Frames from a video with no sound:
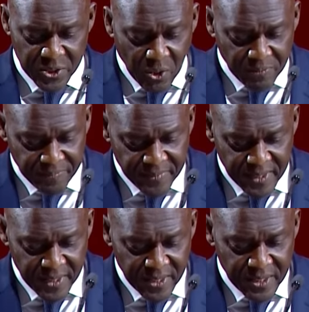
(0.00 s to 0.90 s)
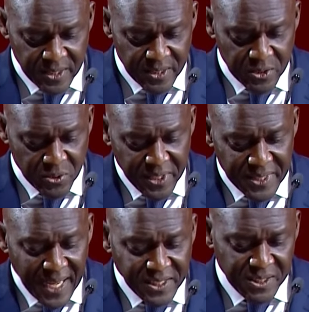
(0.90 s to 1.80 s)
So,
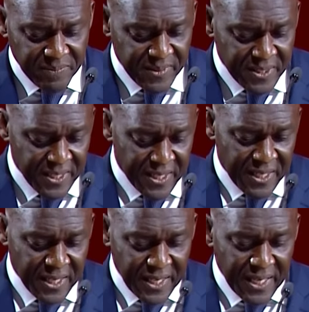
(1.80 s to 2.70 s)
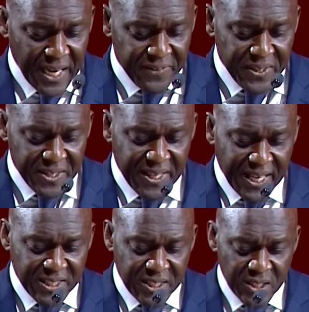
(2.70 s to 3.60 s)
doing that, I think
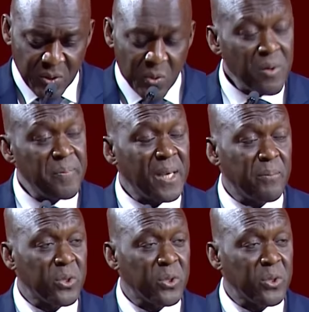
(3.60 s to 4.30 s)
that we'll be